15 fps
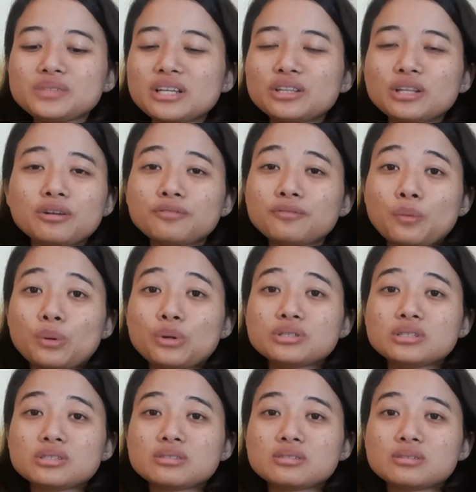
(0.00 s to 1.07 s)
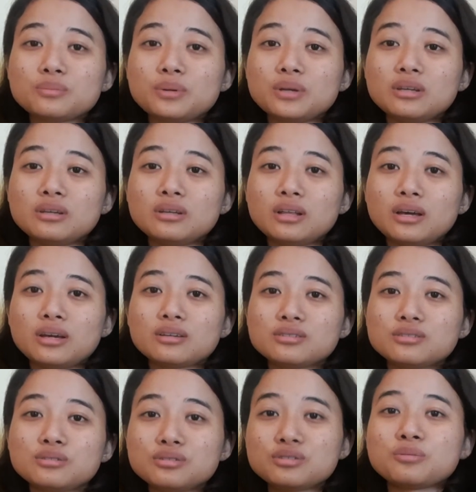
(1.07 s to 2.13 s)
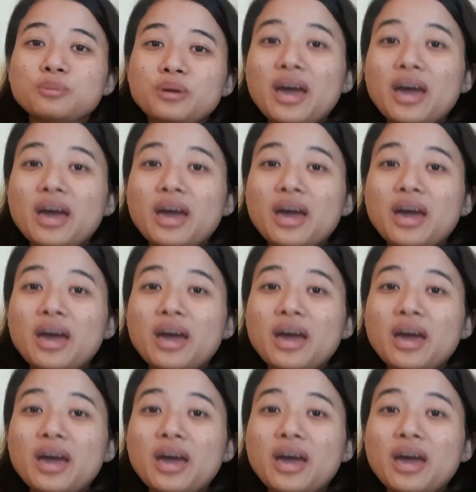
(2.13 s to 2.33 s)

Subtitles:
not force this to be like soon to be